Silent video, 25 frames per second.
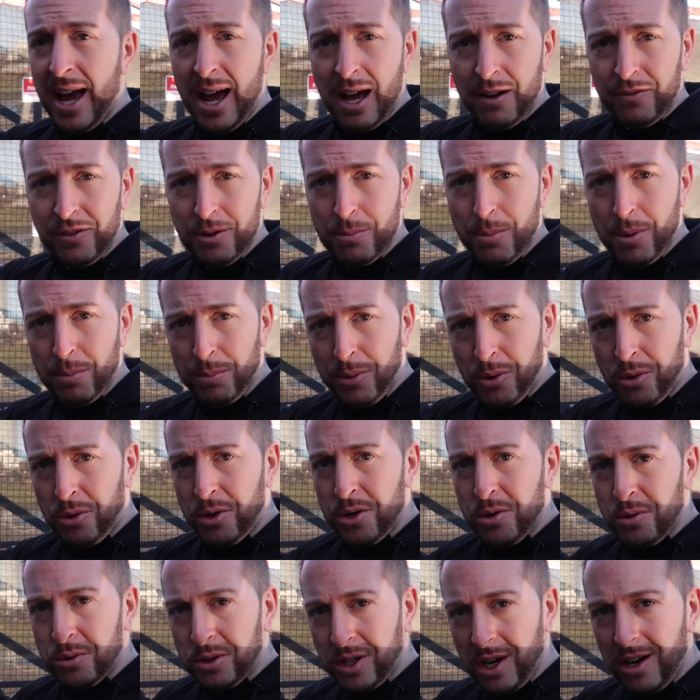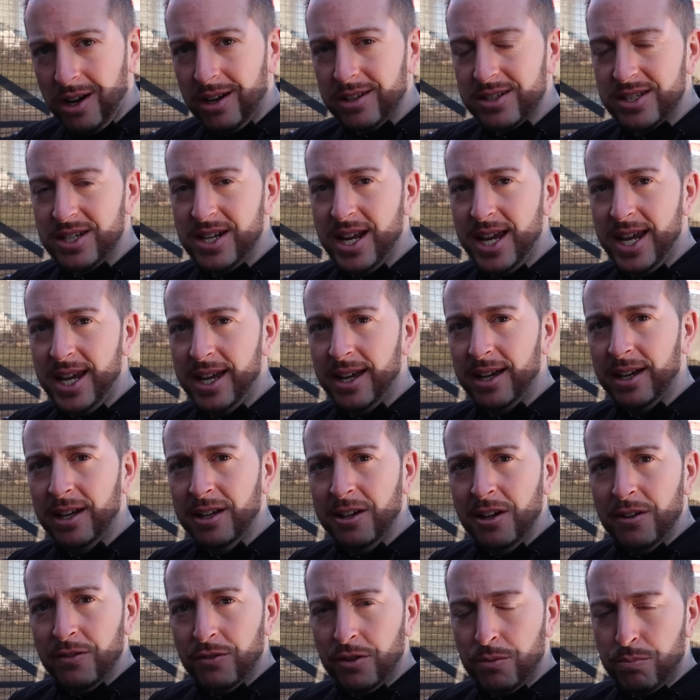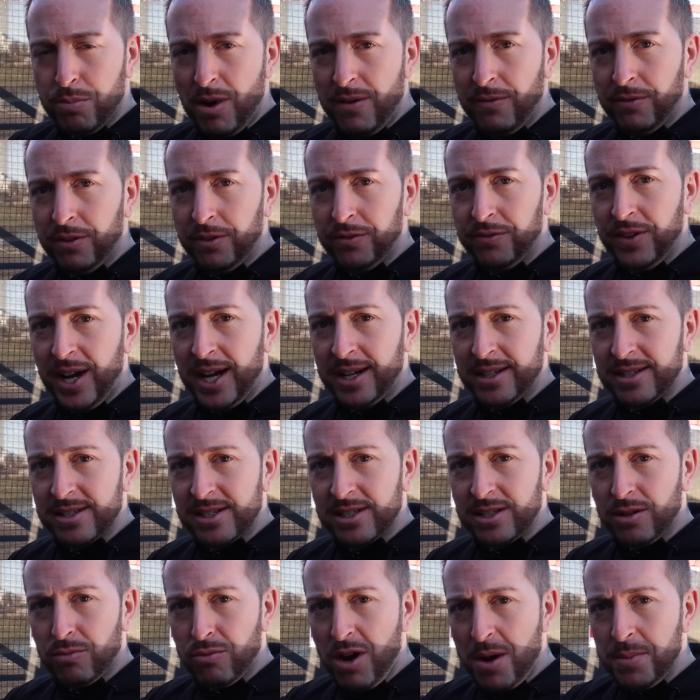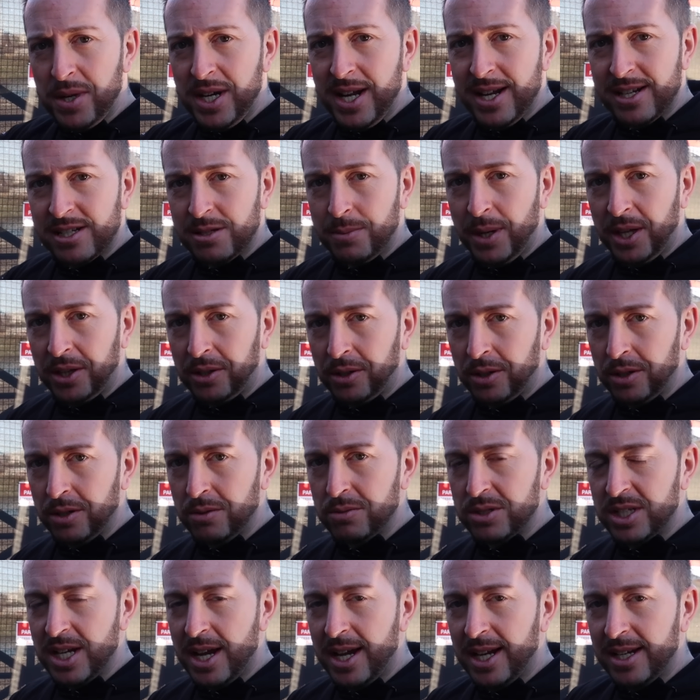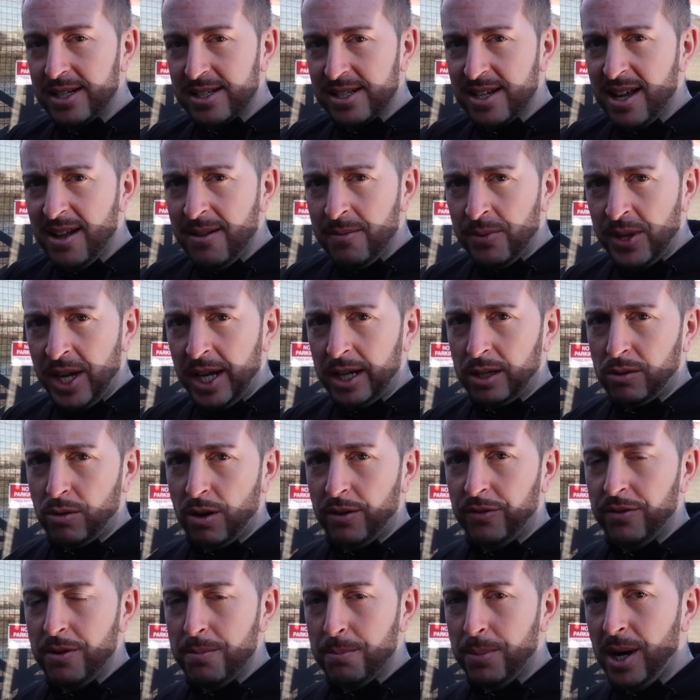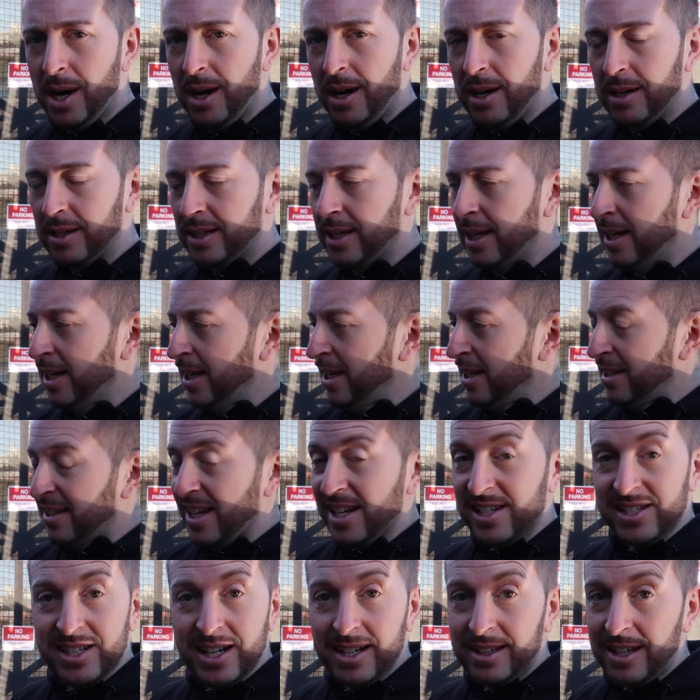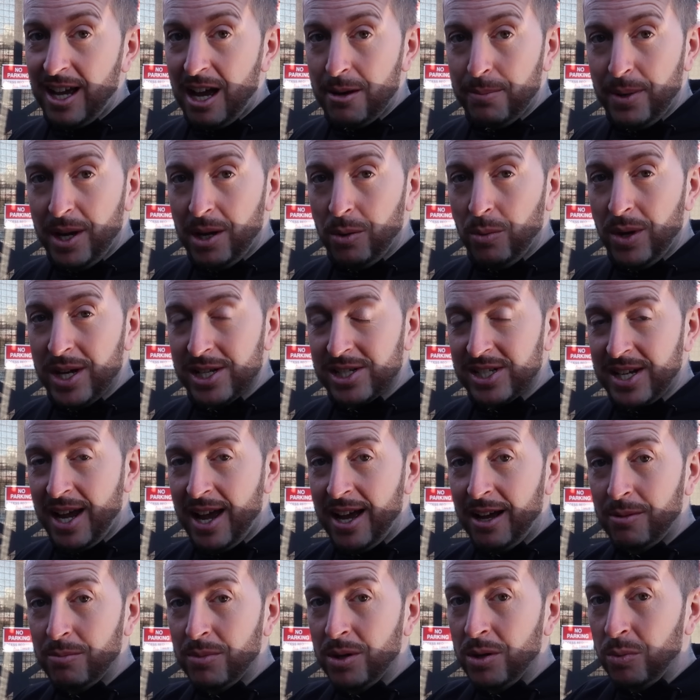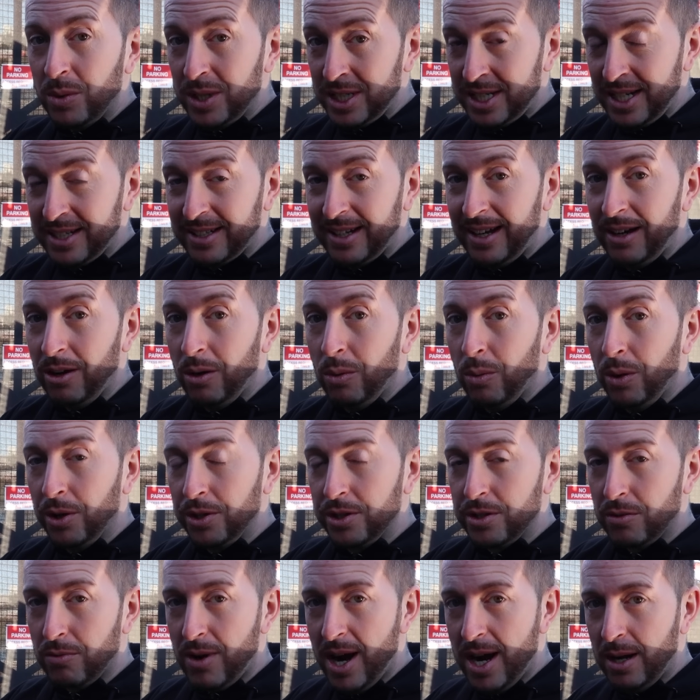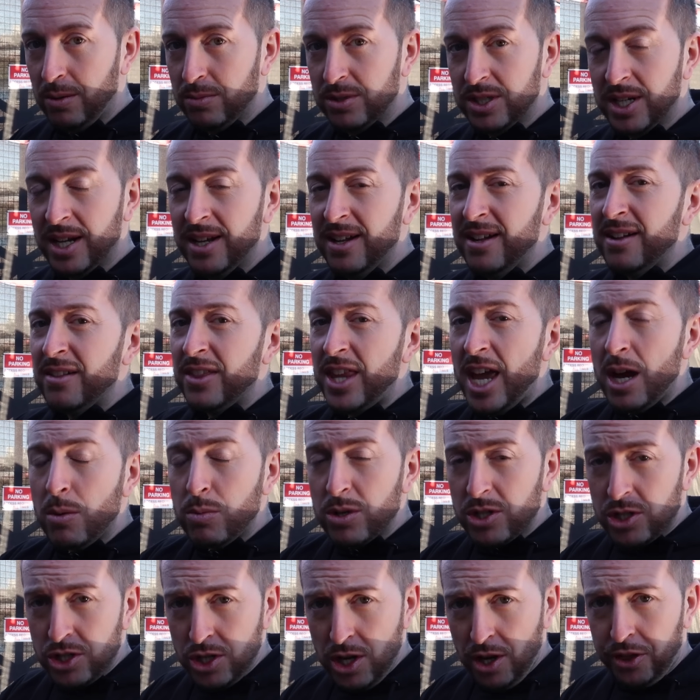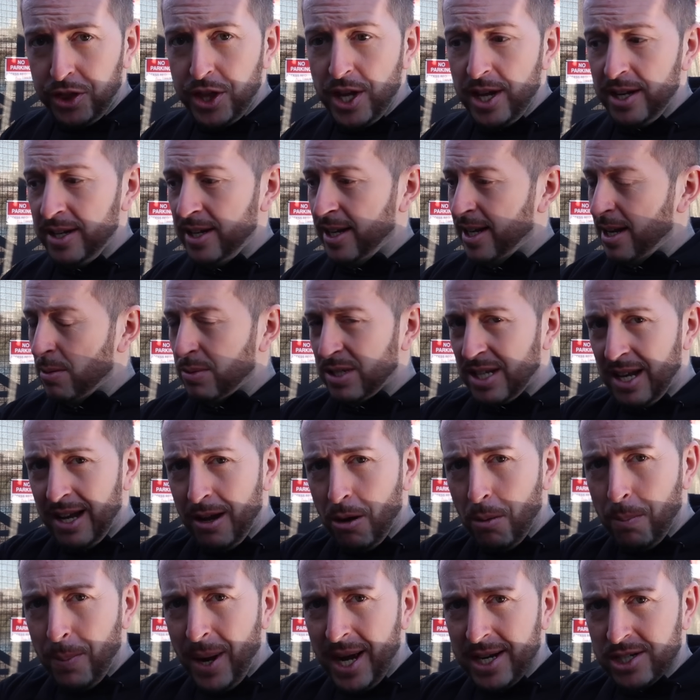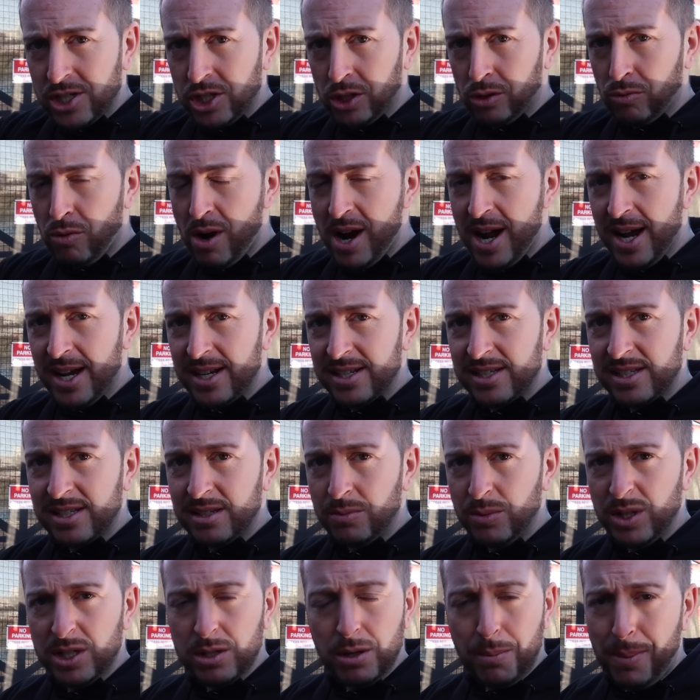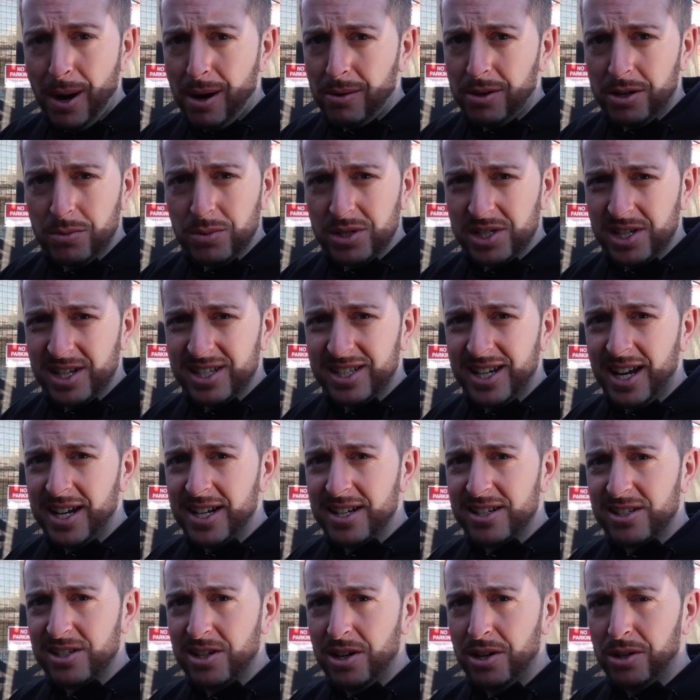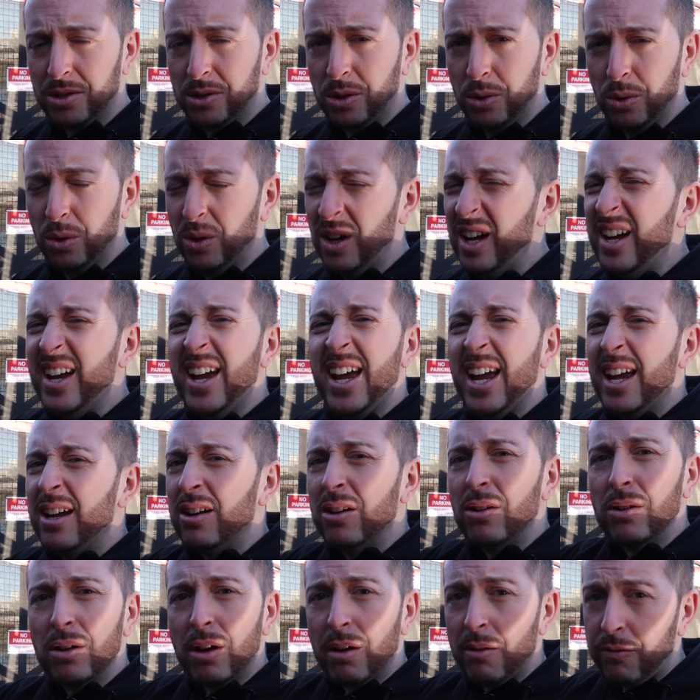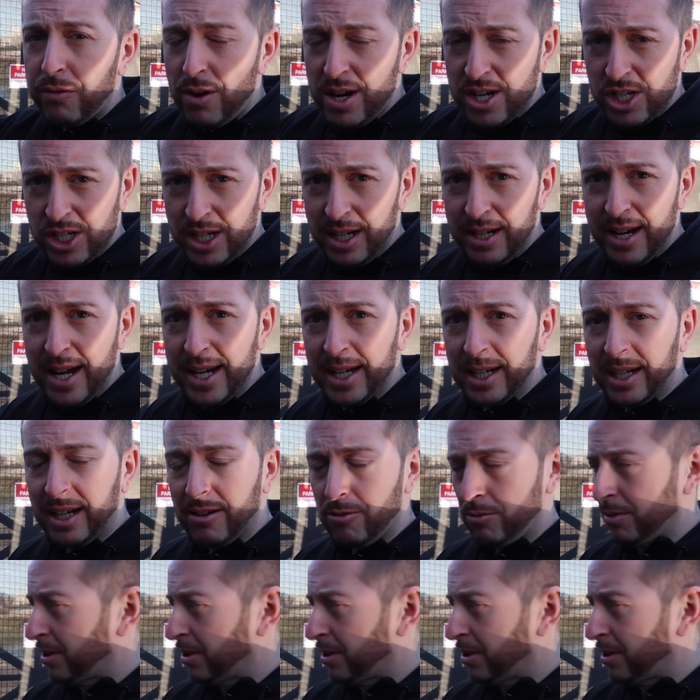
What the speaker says: have a memorial garden here for Brentford fans to reminisce about the good old days at Griffin Park. They said that about West Ham. We did the little wander round. There was nothing. There was a little patch of grass, which apparently was a centre circle. It looked like freshly laid